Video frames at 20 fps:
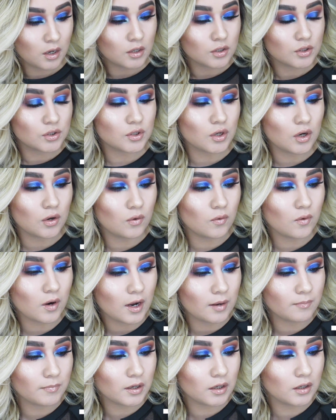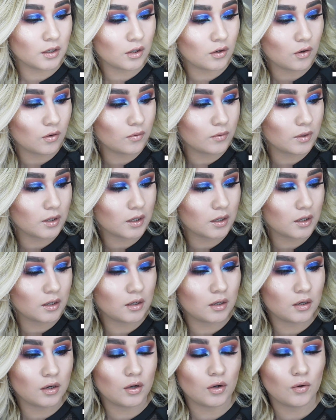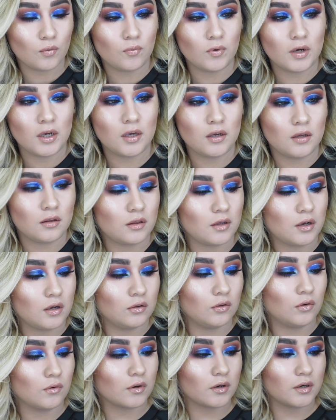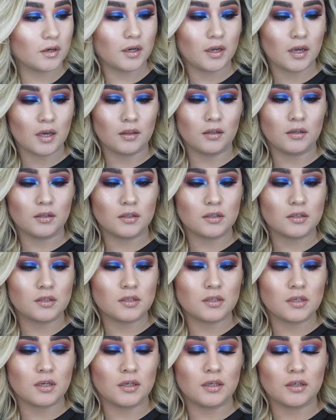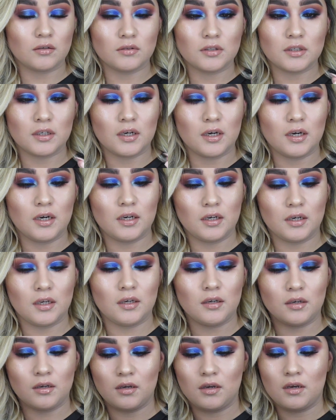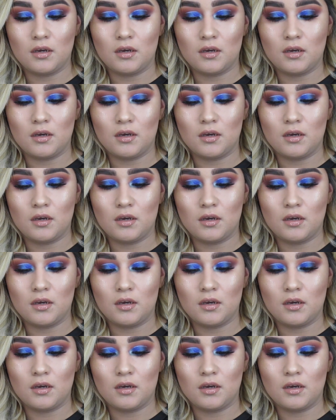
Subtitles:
So I'm gonna go in with Laura Geller's Gilded Honey,